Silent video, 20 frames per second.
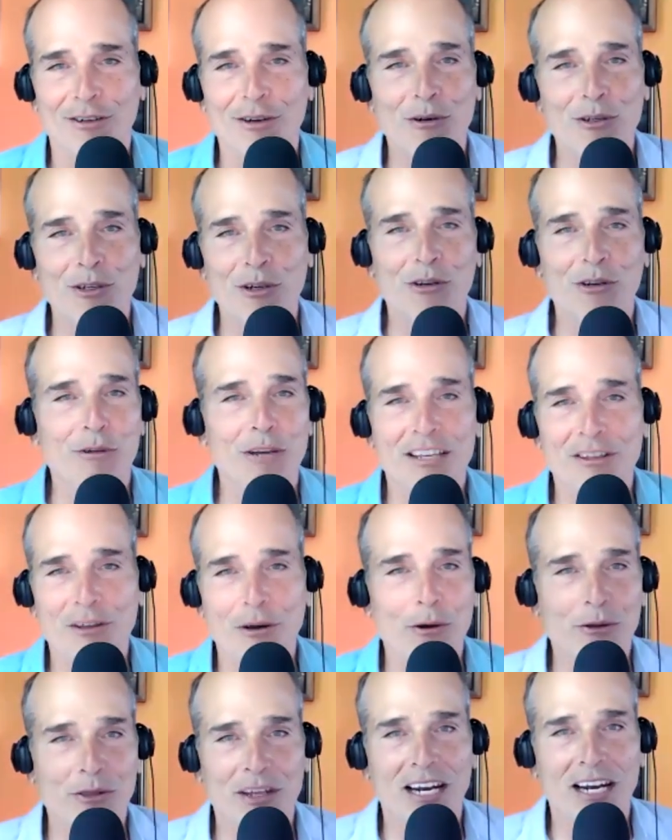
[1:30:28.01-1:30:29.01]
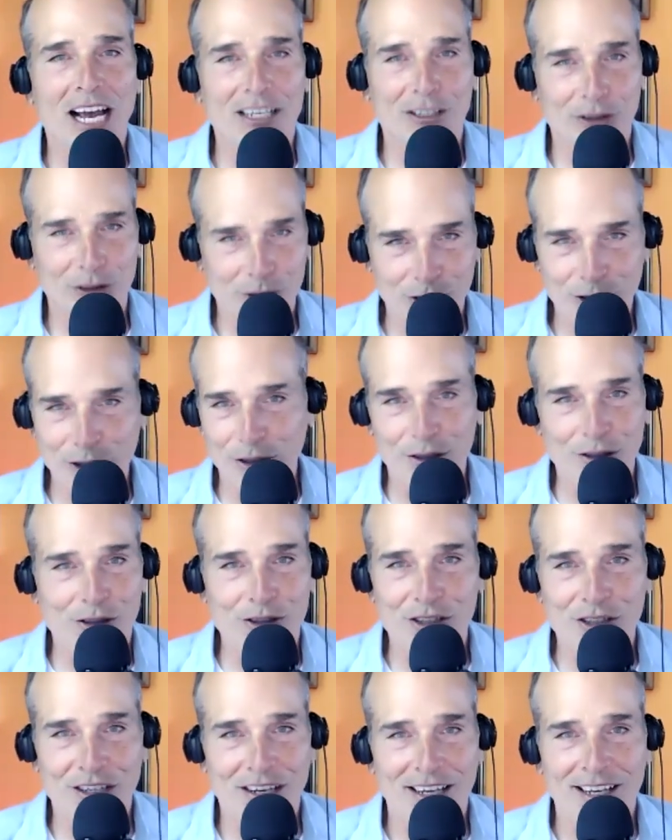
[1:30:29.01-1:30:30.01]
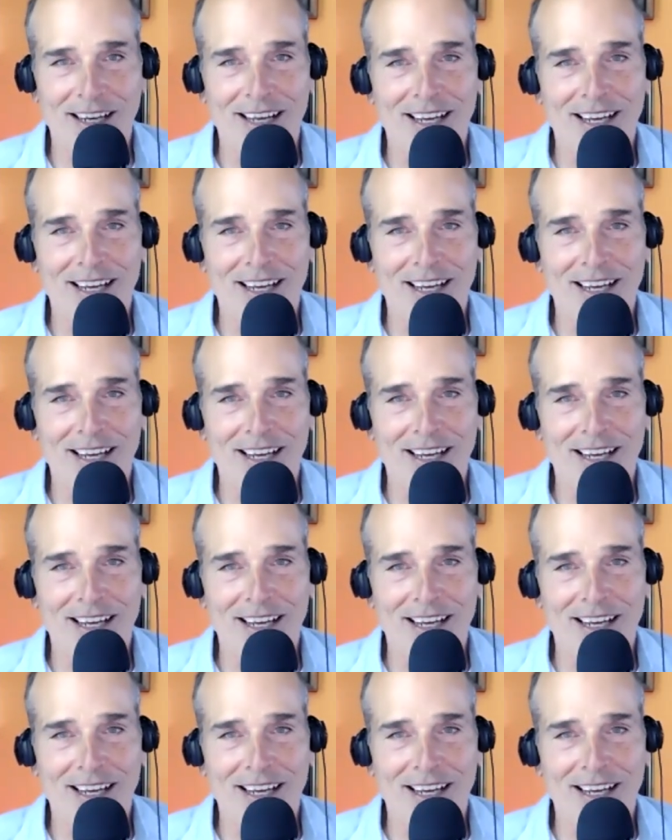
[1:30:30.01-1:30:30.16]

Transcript: going to a Greek yeah. Orthodox church,